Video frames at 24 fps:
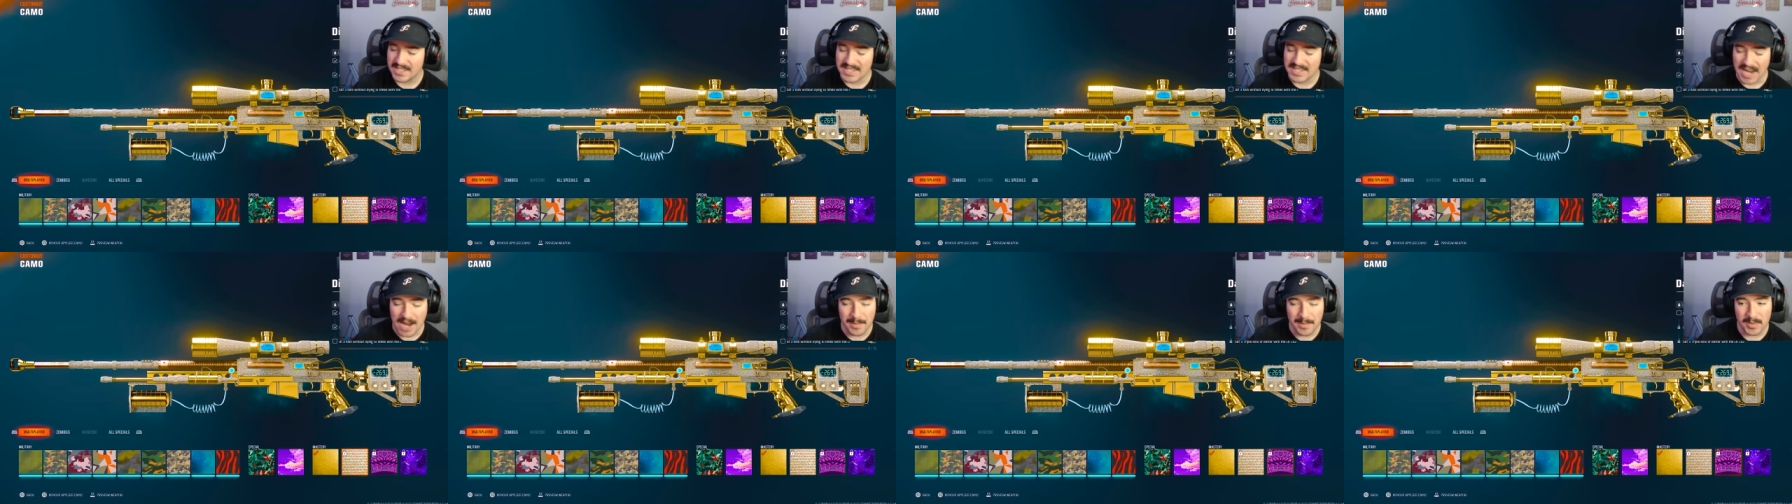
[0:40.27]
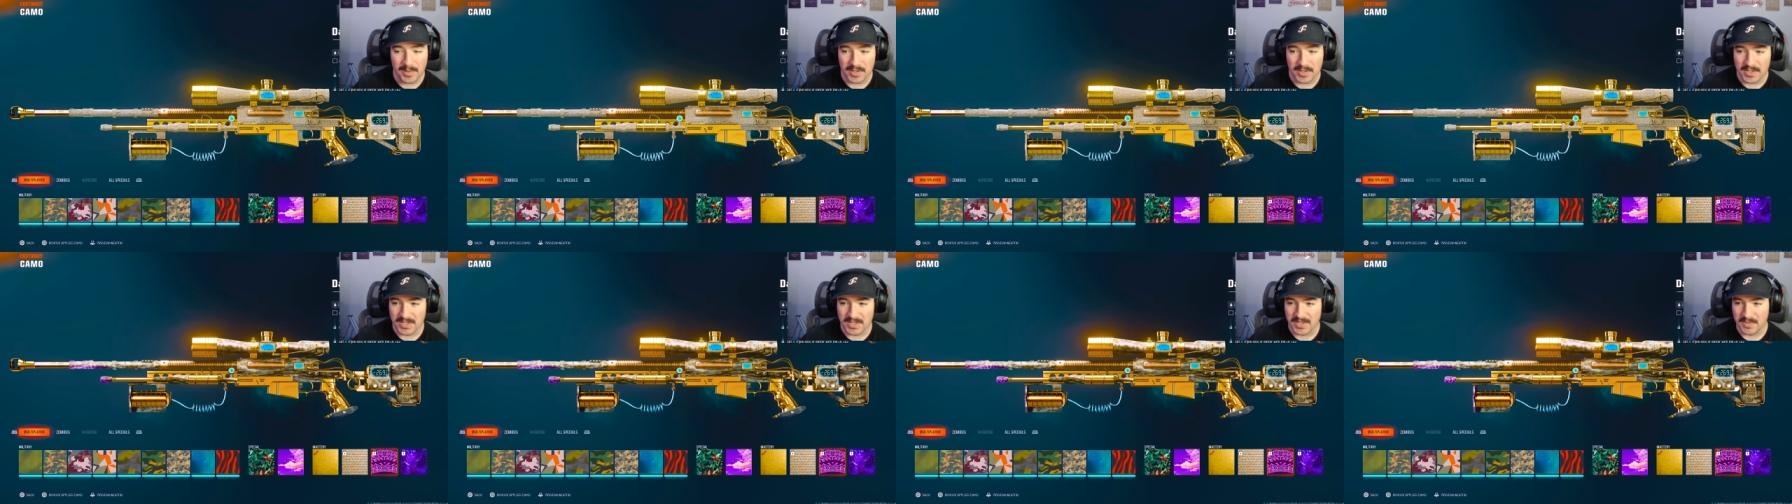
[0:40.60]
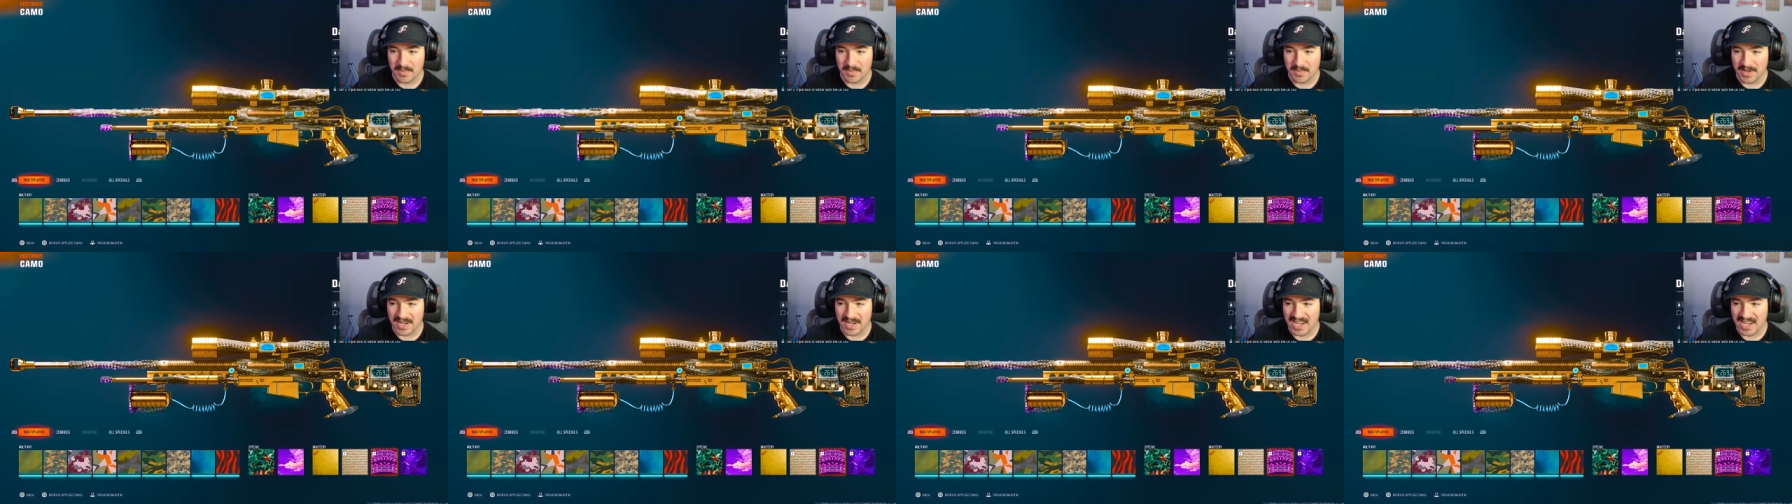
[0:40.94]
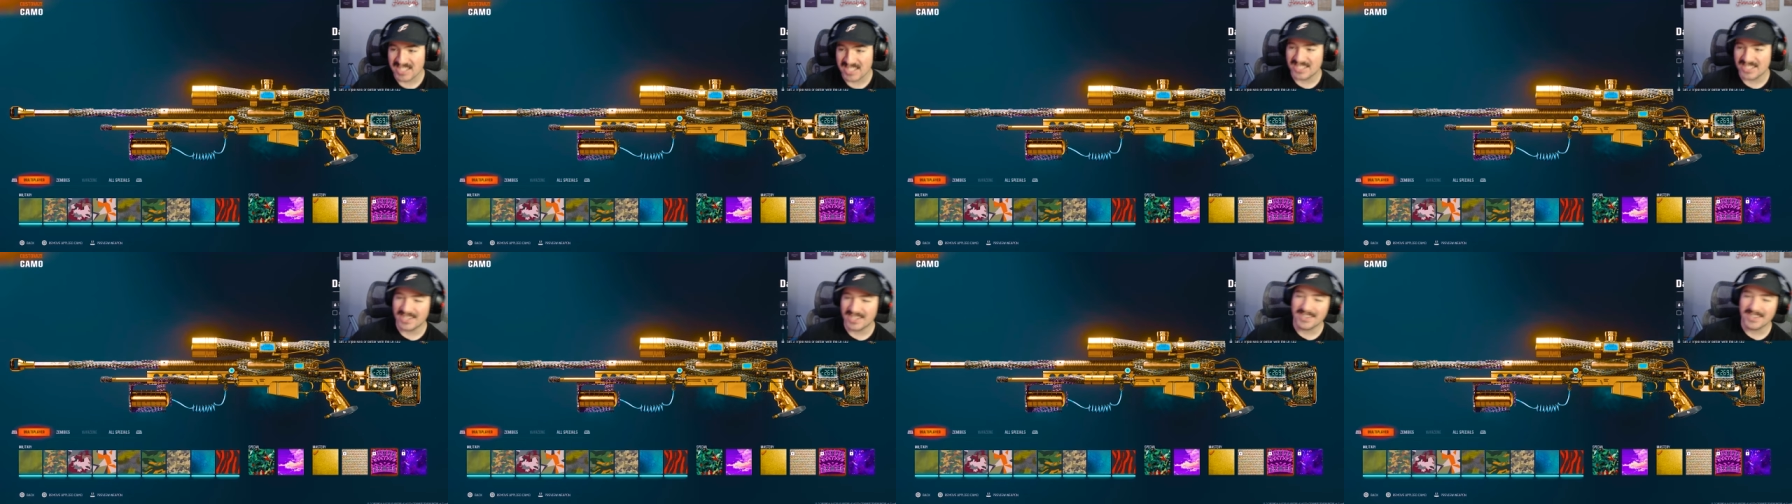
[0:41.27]
Diamond looks super
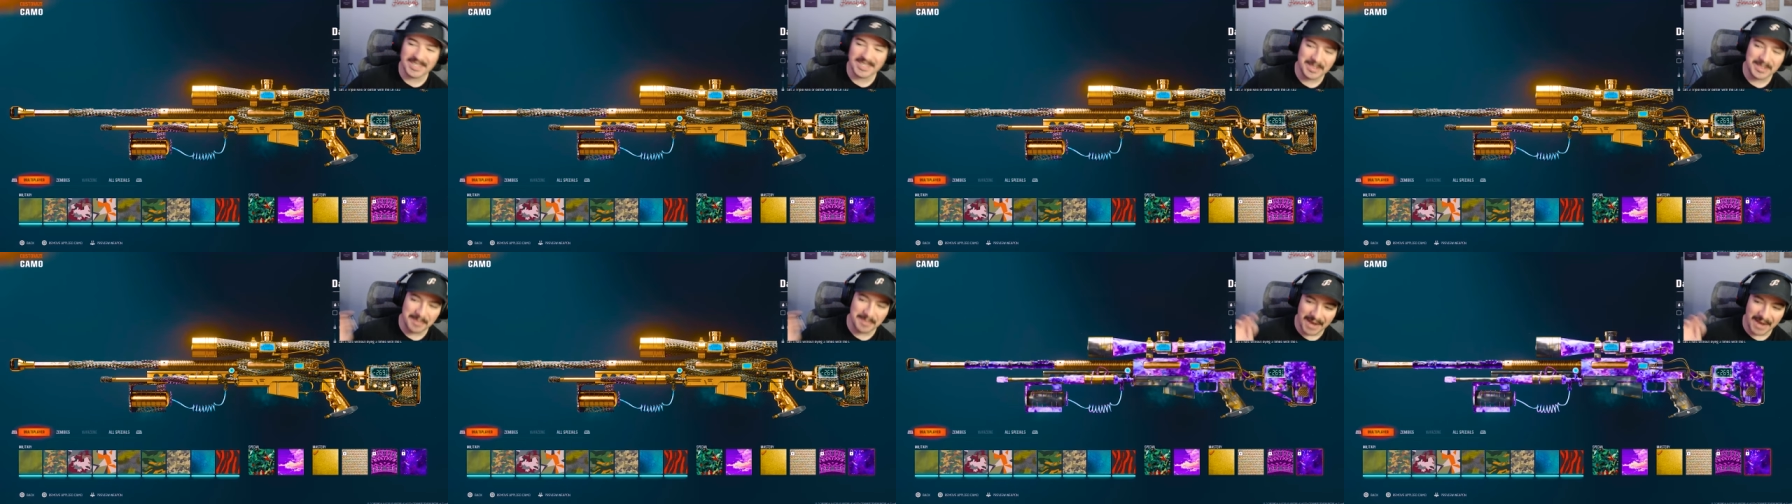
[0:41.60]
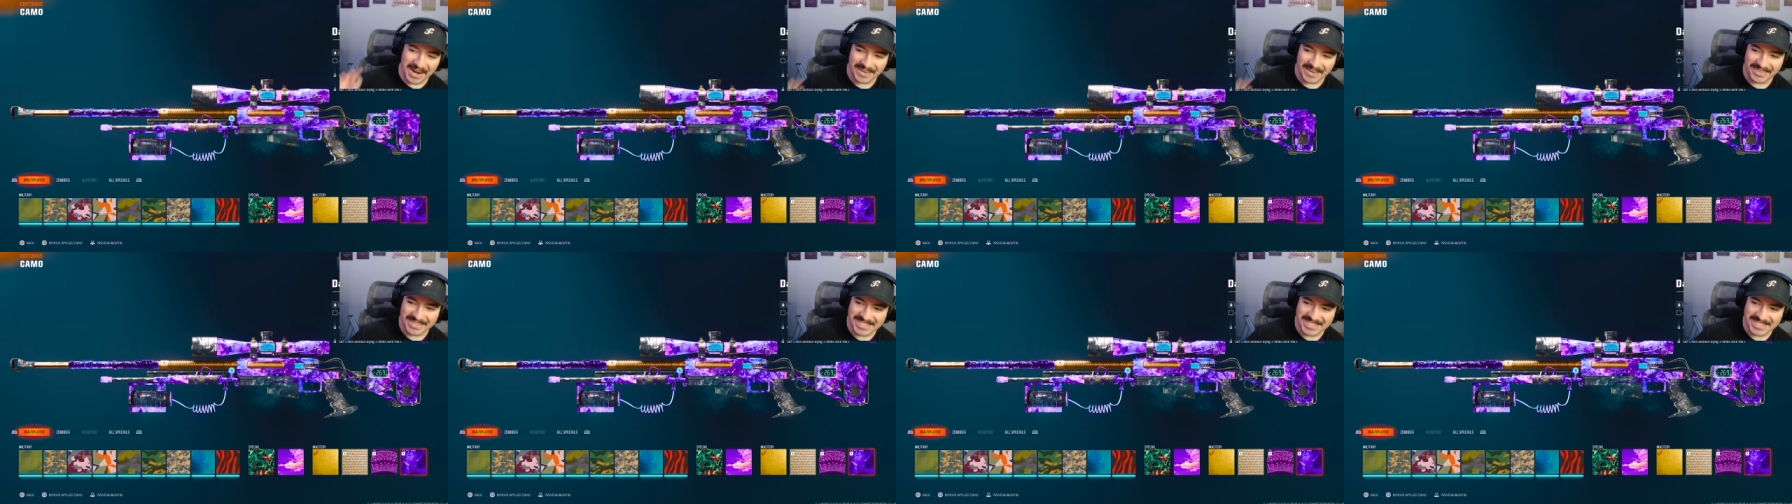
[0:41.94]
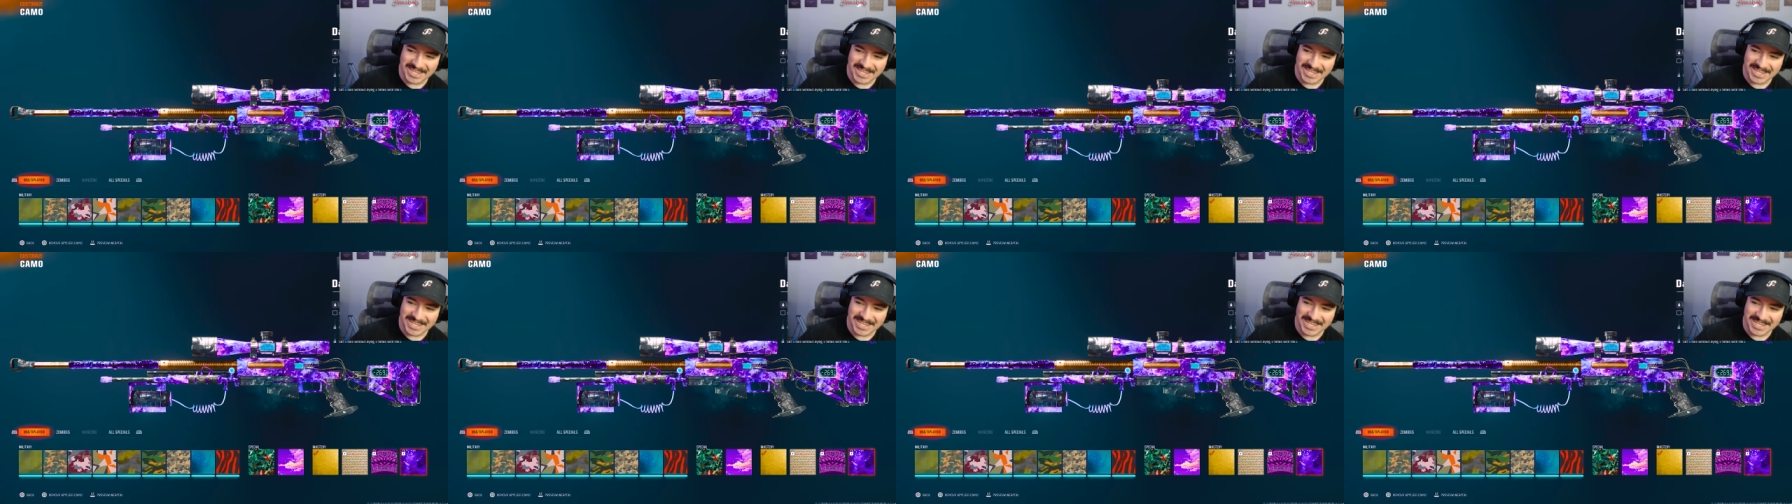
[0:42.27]
nice. Dark spine looks